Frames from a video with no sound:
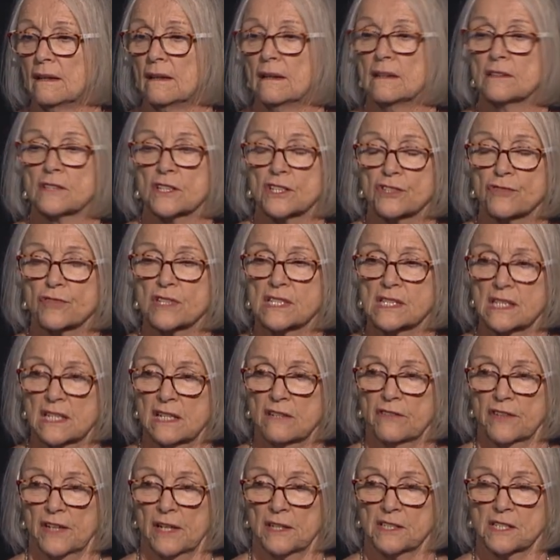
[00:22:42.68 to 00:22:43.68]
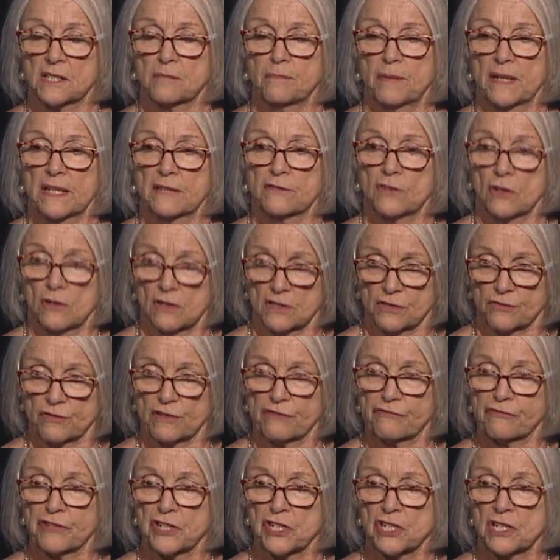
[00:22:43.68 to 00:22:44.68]
Just receive it. I just believe God's
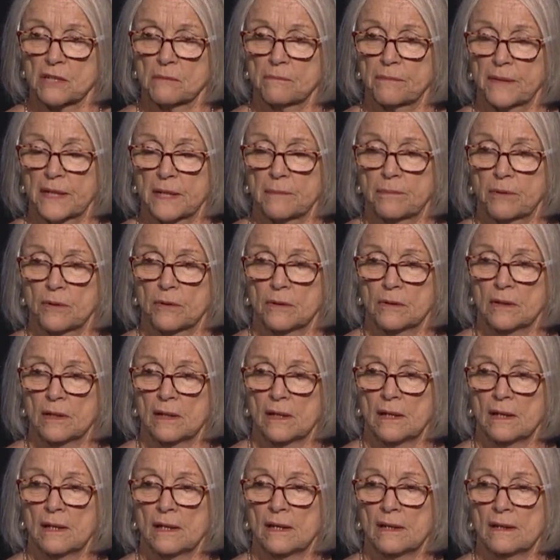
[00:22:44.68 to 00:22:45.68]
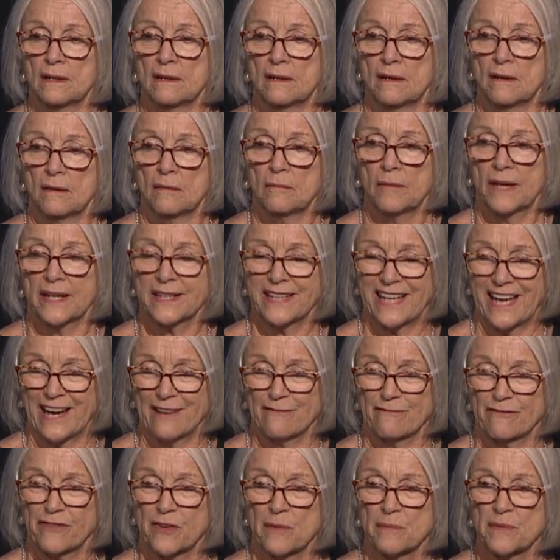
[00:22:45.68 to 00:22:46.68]
refreshing people may
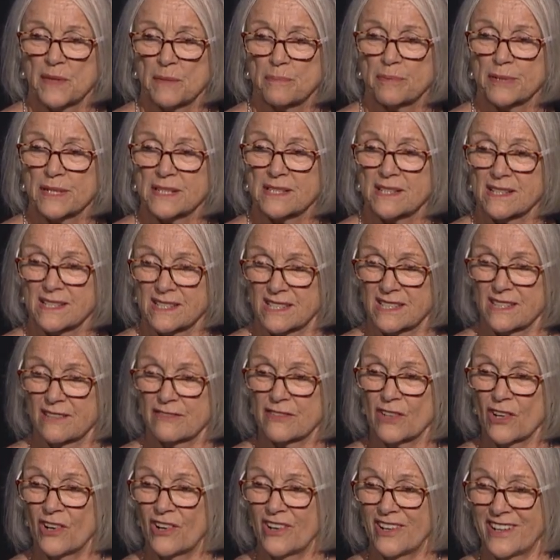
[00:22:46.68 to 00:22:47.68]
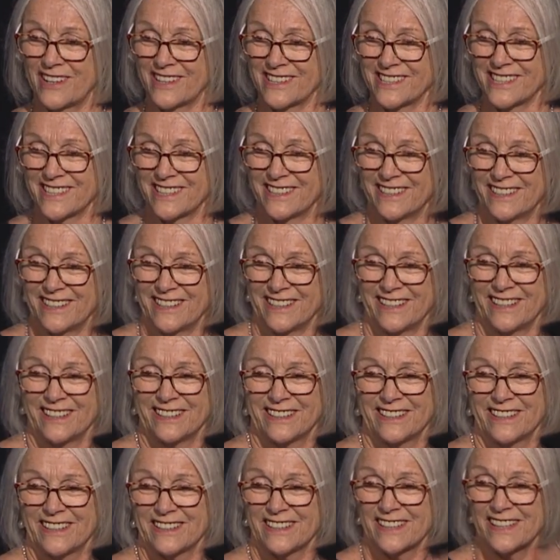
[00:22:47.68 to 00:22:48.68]
come from the presence of God.
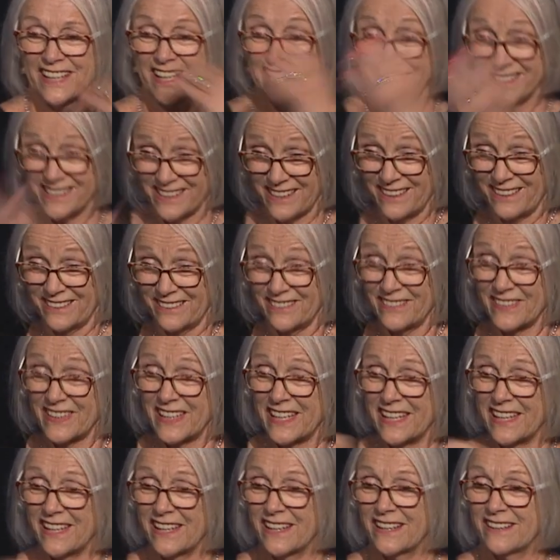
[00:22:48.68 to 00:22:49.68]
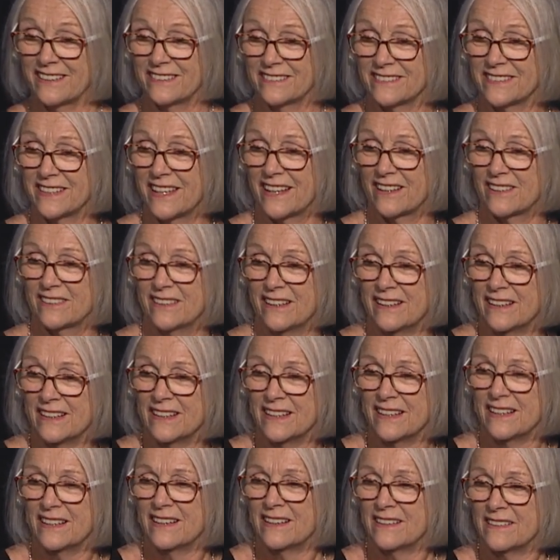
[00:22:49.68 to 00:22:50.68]
Yeah, the lady over here, yeah.
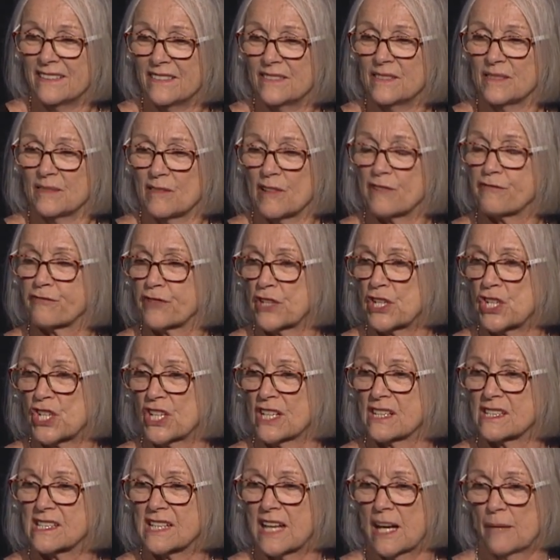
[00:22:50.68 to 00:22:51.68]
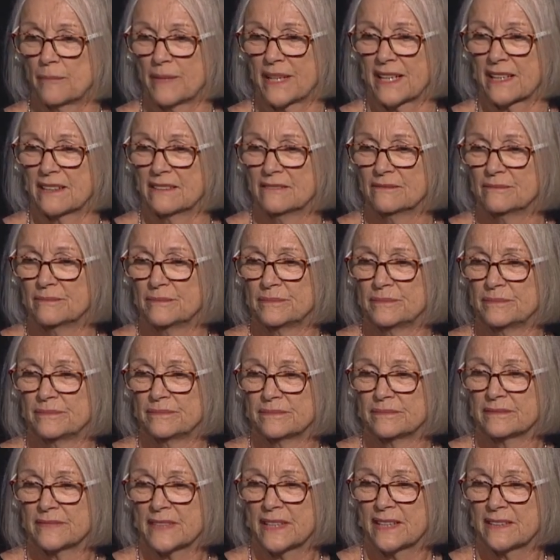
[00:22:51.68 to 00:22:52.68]
Refreshing's coming
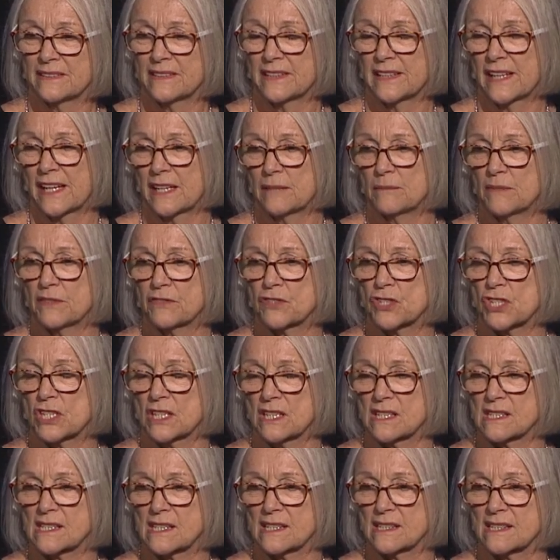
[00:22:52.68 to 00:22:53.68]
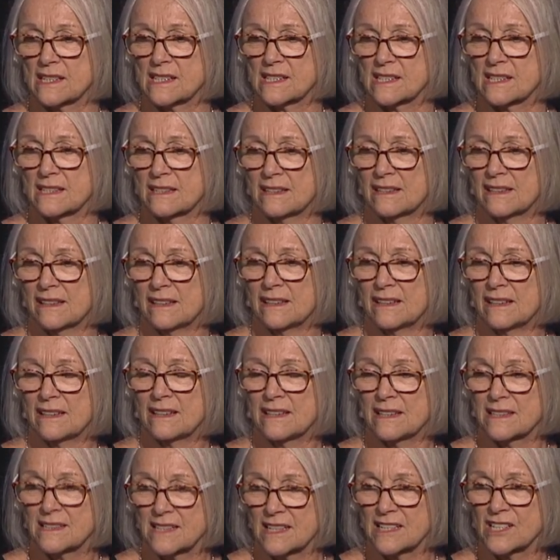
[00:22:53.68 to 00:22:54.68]
in the name of Jesus.
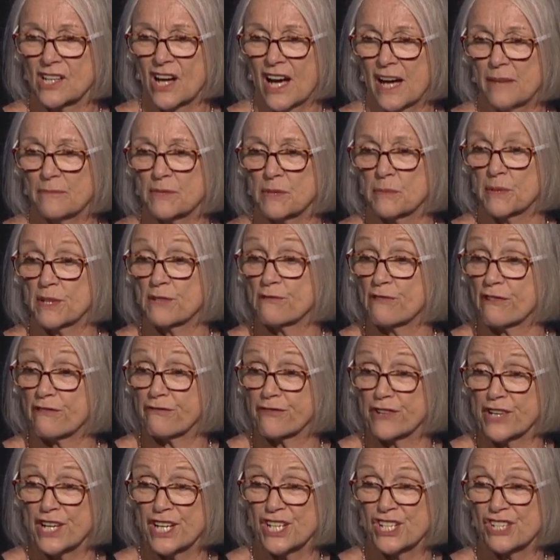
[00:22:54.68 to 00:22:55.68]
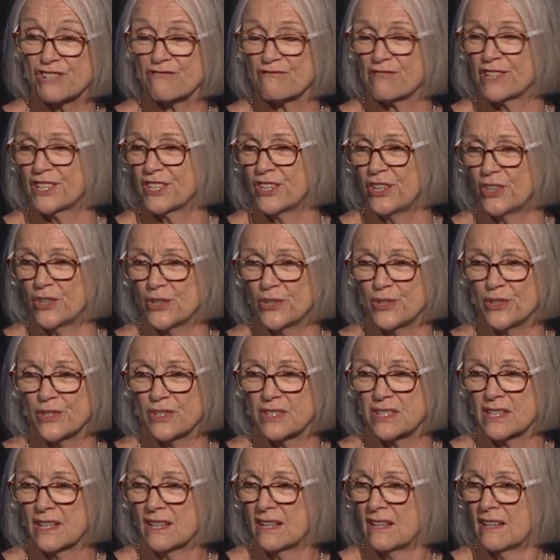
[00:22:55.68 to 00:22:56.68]
It's a time to be refreshed, renewed,
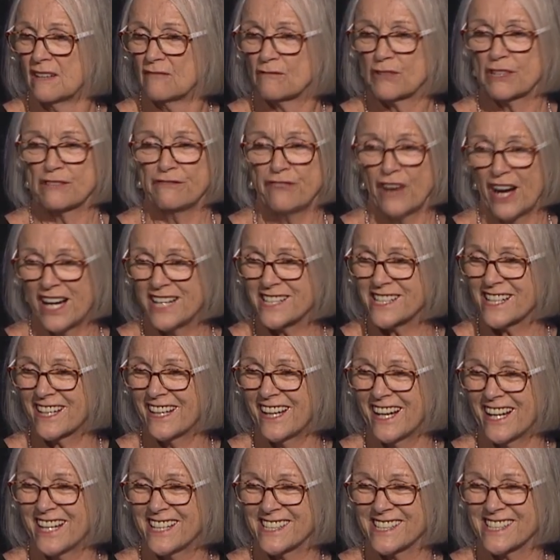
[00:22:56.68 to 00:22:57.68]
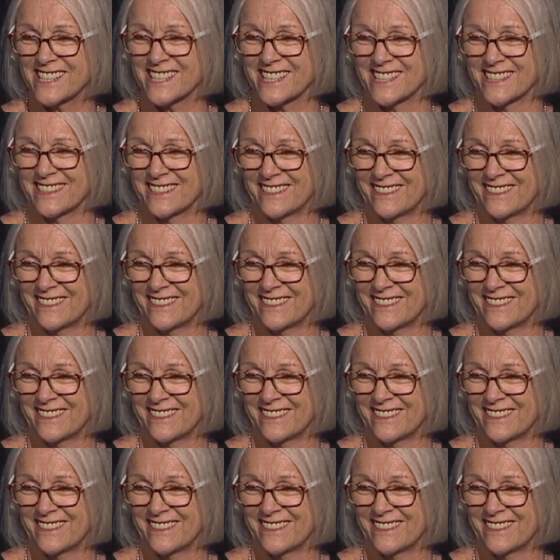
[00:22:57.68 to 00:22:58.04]
revitalized,